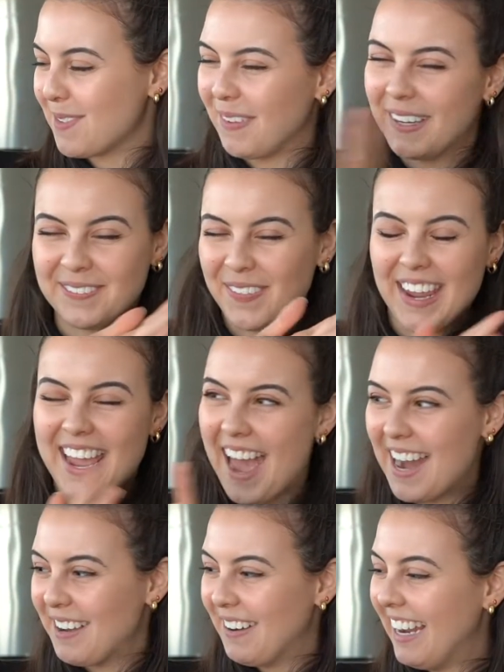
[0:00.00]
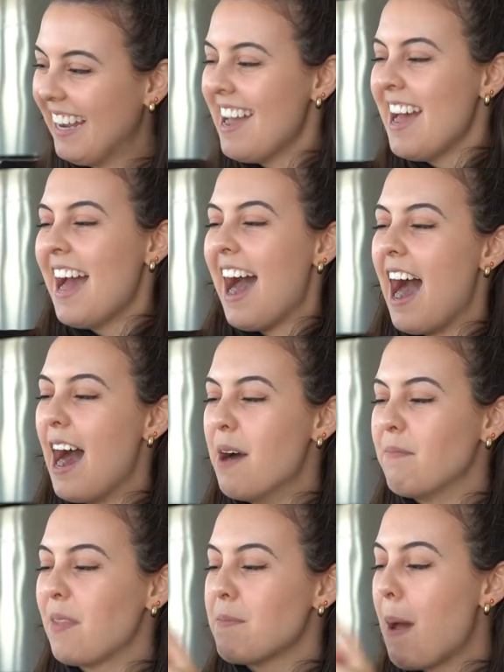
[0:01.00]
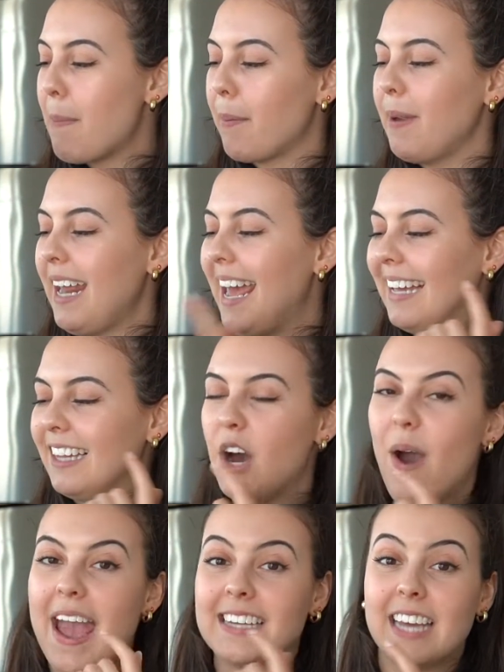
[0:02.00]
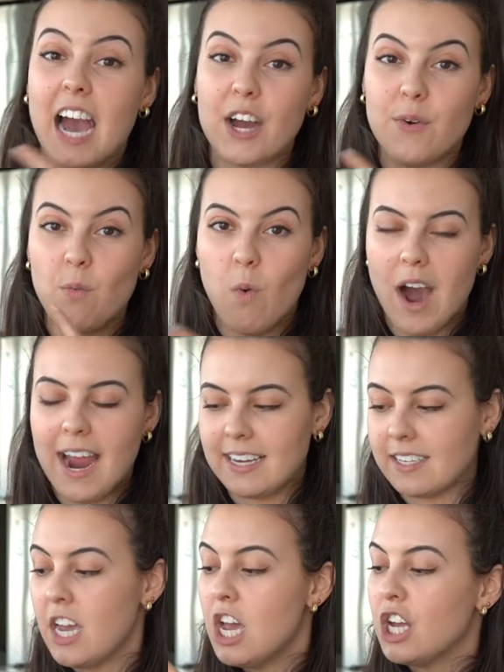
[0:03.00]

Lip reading: But anyway, Peppermint Halo and Unwind.